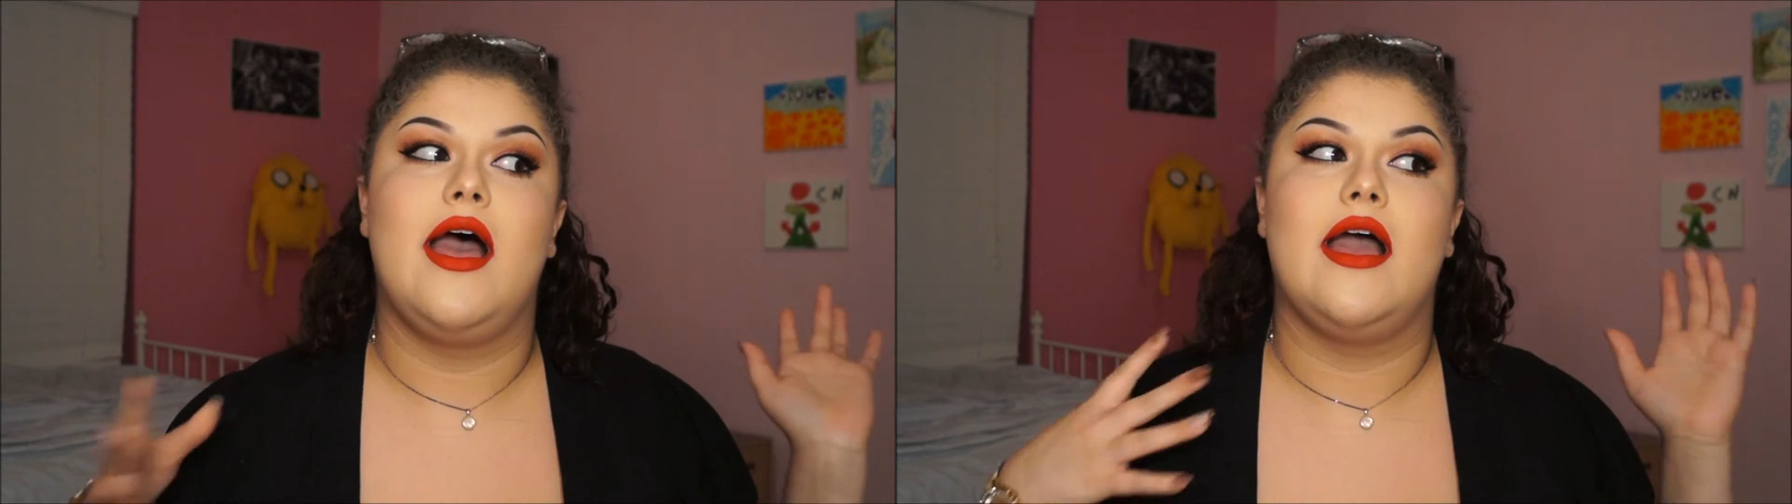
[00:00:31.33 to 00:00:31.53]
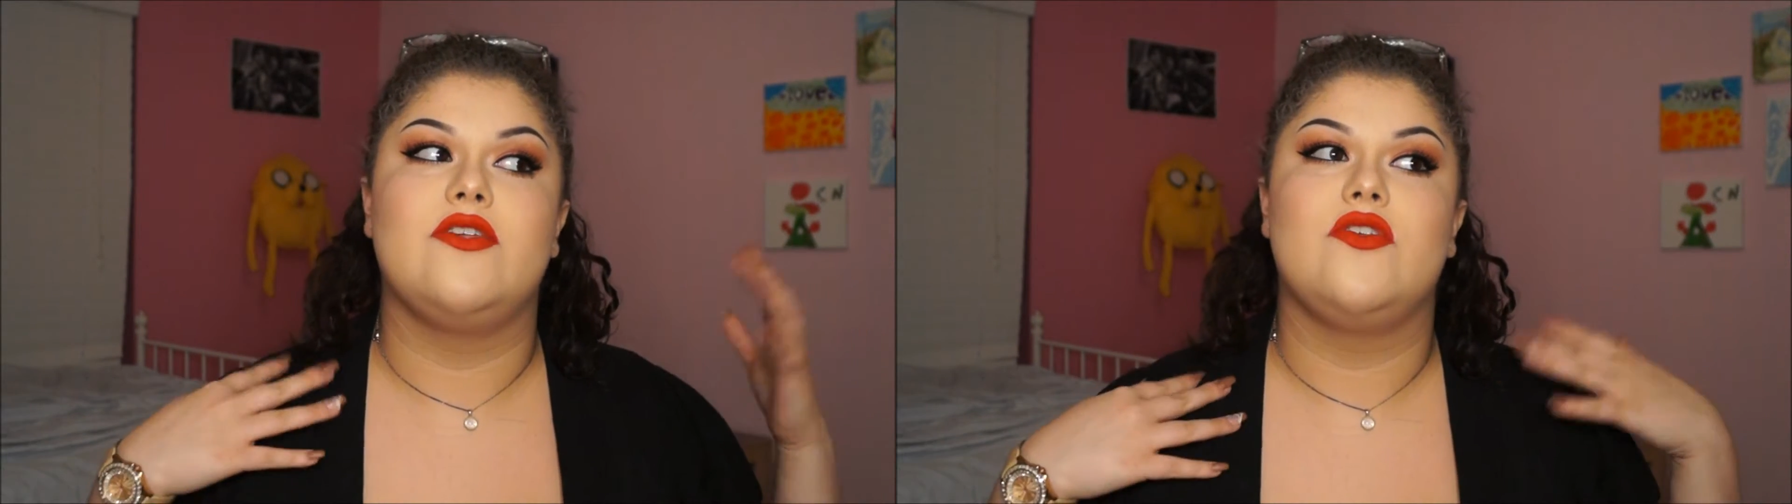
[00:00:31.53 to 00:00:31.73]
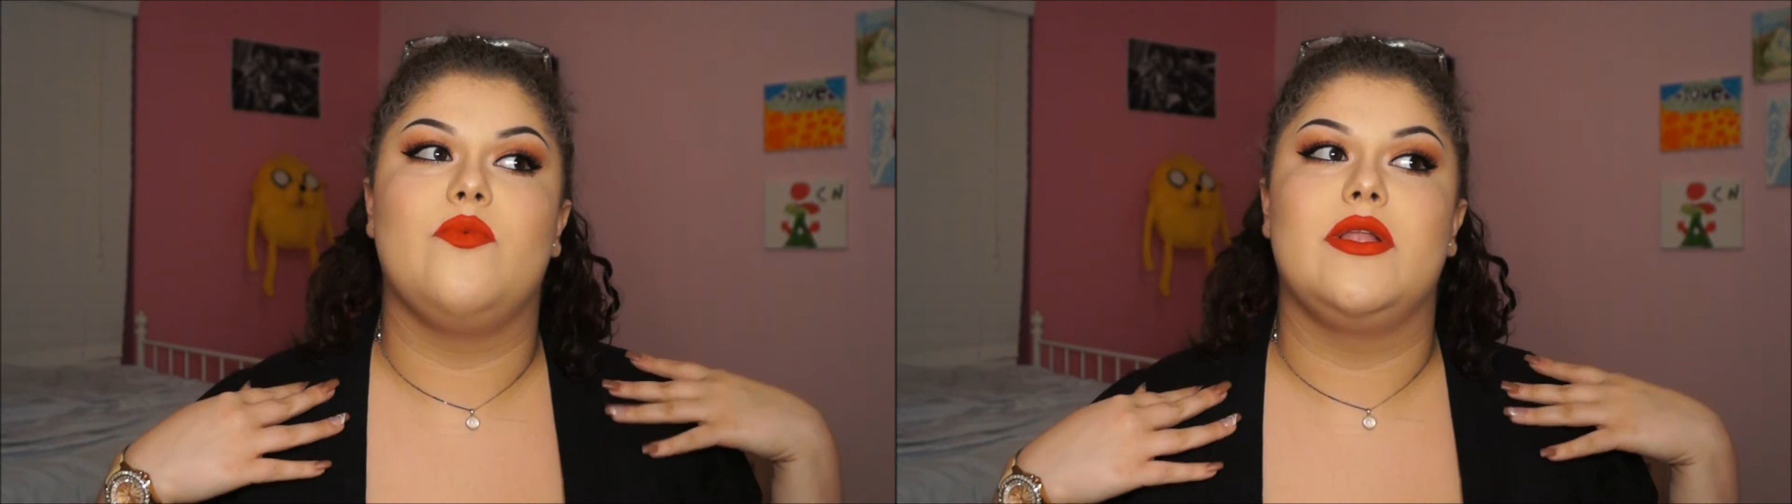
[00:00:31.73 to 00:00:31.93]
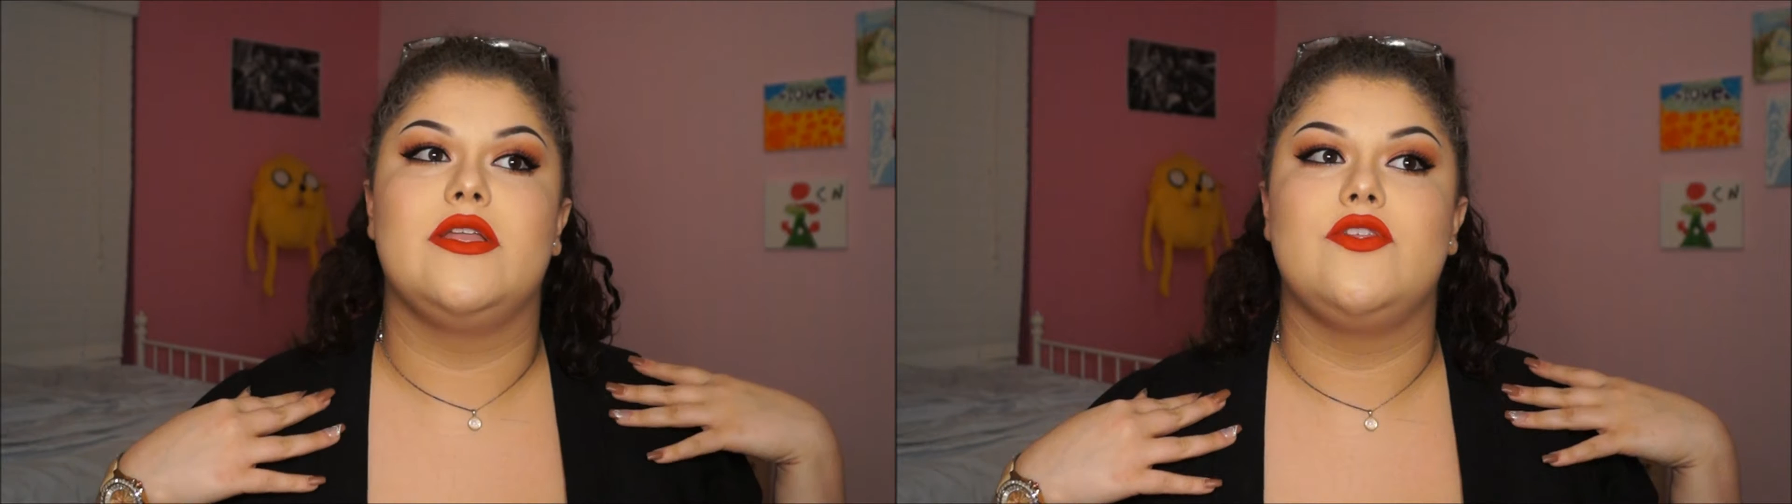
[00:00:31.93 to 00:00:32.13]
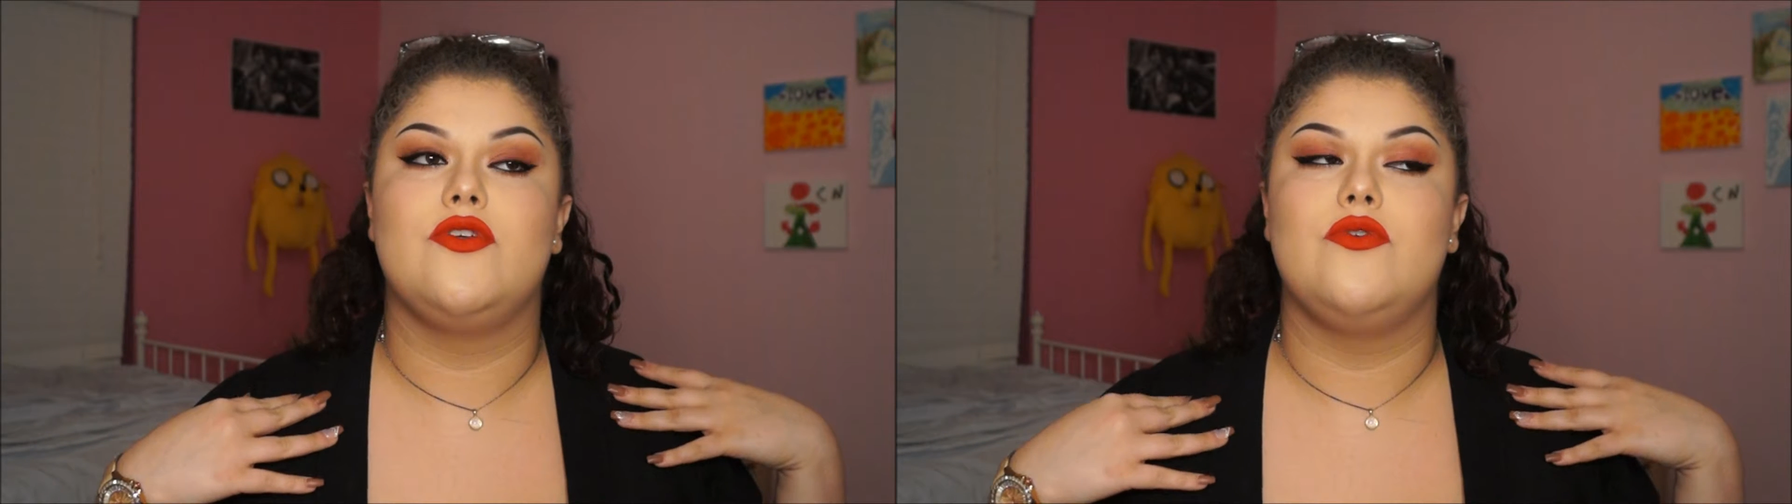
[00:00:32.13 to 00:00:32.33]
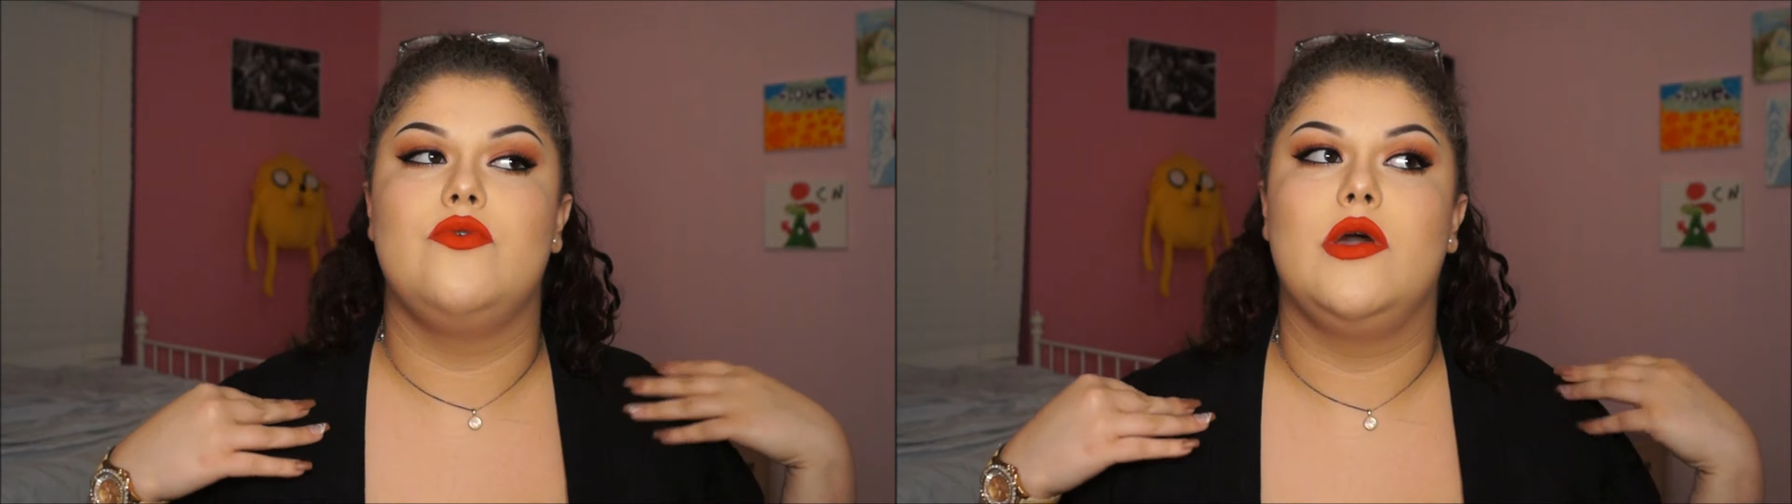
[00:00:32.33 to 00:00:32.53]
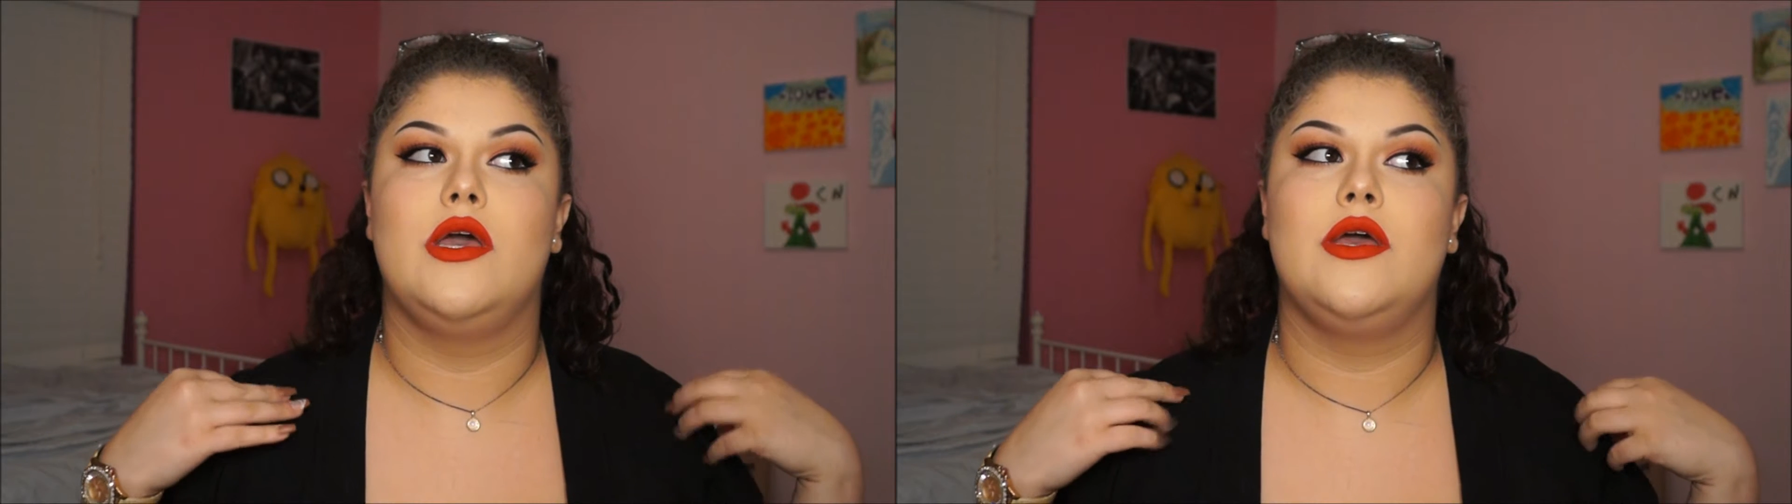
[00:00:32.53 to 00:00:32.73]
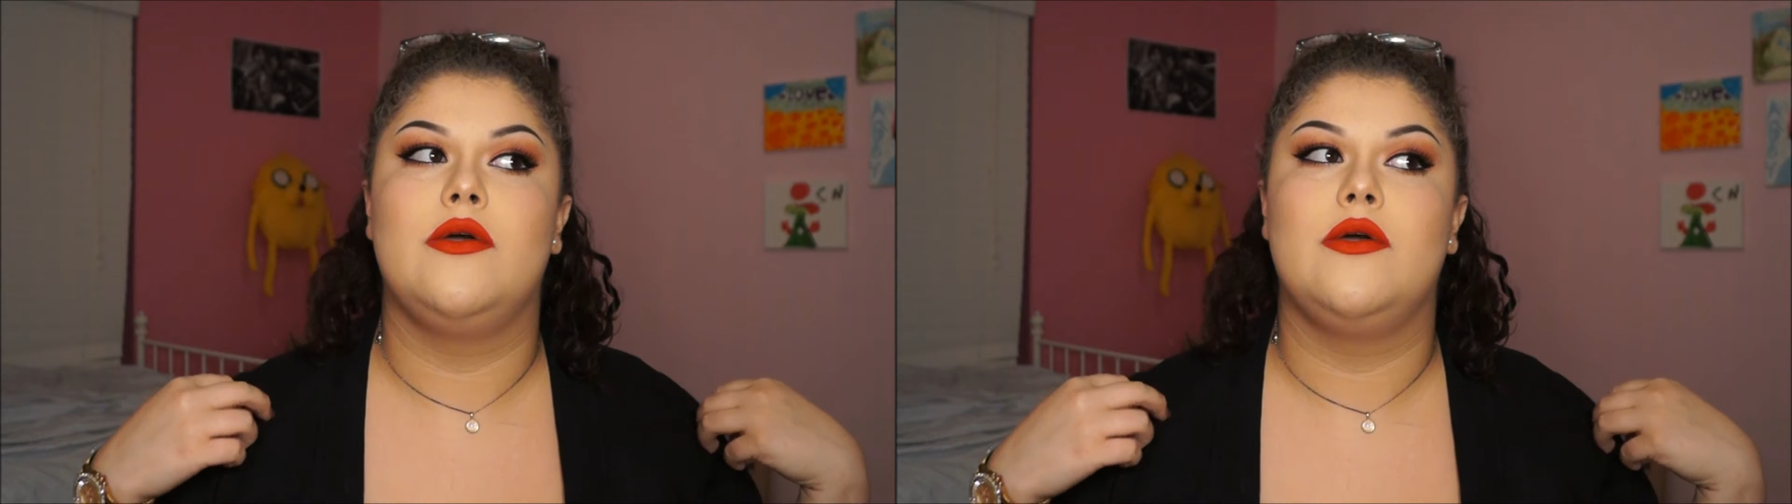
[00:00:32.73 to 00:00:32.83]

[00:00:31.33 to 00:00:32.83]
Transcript: I just wanted to